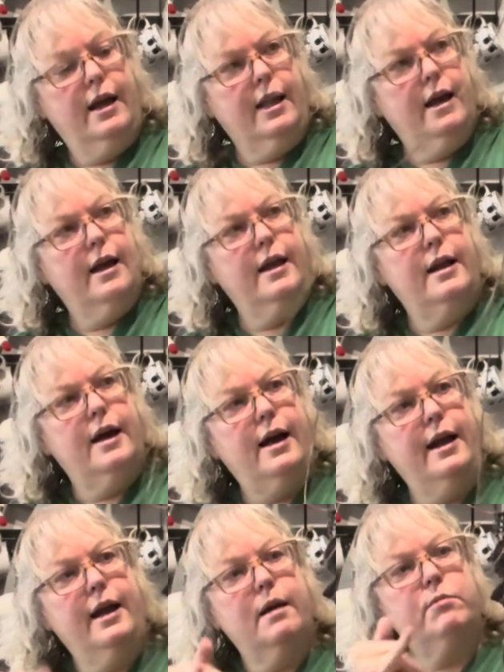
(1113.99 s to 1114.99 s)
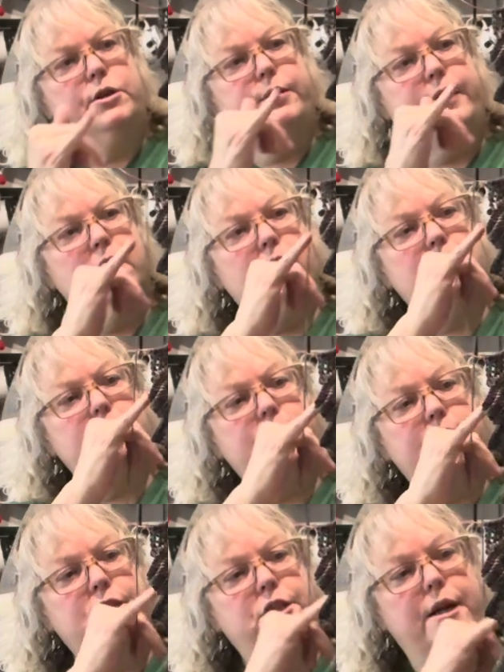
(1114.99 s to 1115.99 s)
And I am doing garter
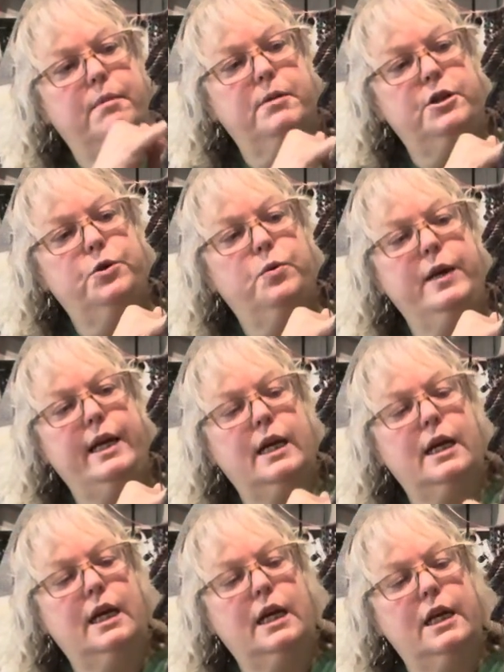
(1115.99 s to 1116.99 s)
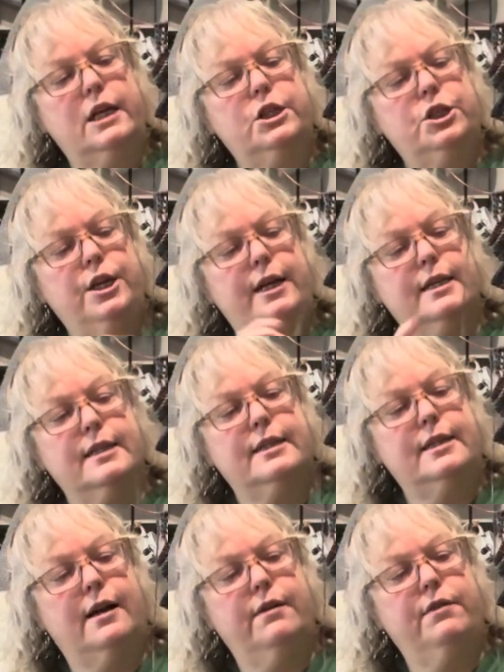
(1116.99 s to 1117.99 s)
stitch in between each
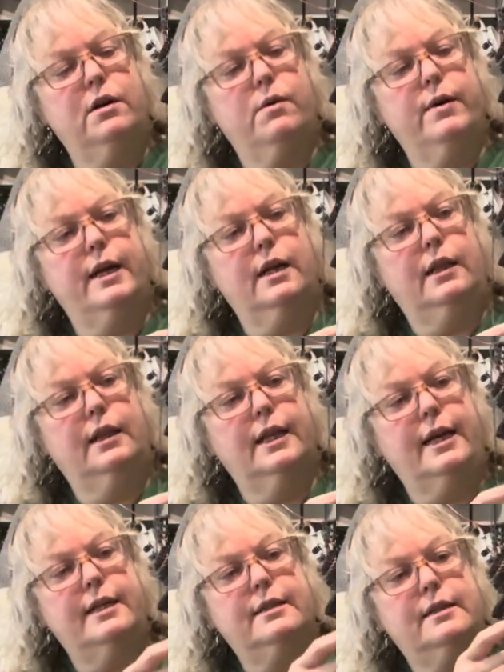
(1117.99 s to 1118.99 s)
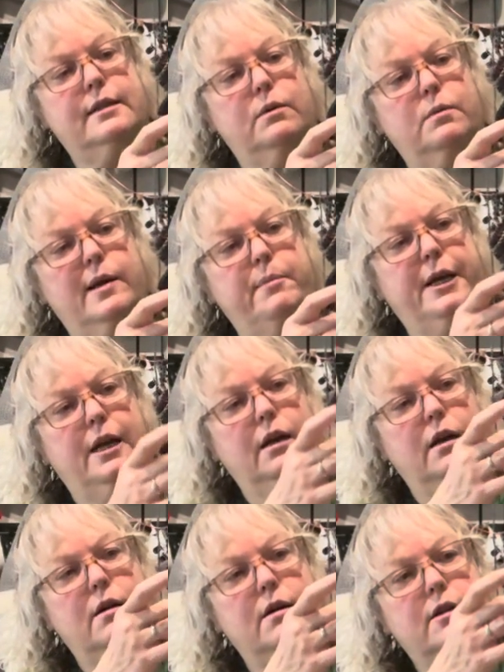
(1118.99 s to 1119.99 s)
instead of going lace,
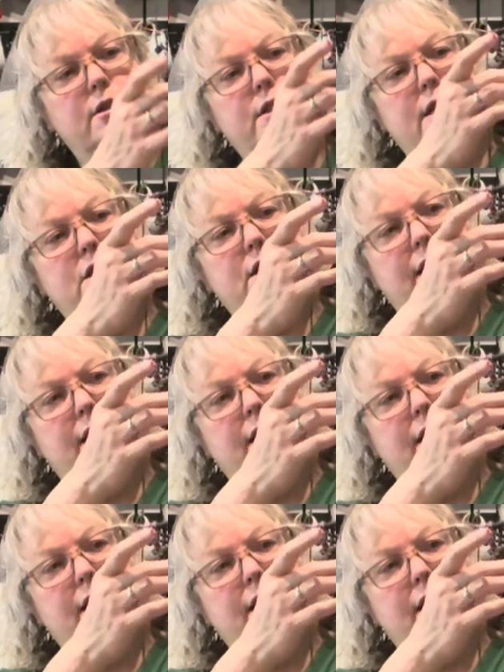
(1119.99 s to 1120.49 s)
ribbing, garter stitch,